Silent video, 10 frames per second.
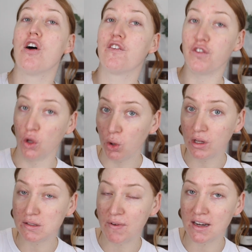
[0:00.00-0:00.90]

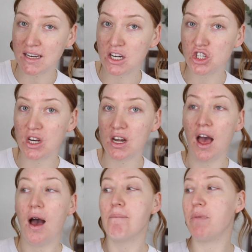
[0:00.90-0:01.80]
Flawless Foundation,
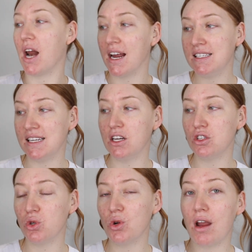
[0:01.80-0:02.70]
but I did do